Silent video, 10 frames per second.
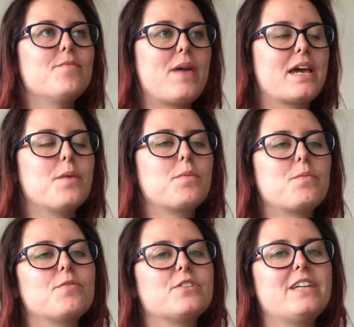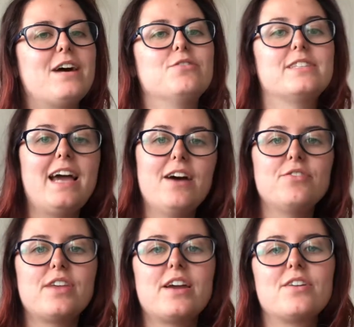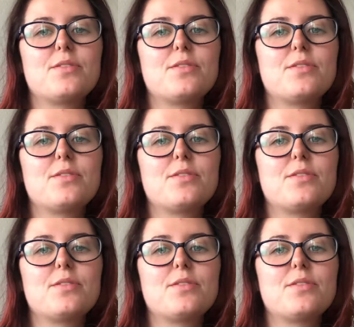makeup remover towels out there,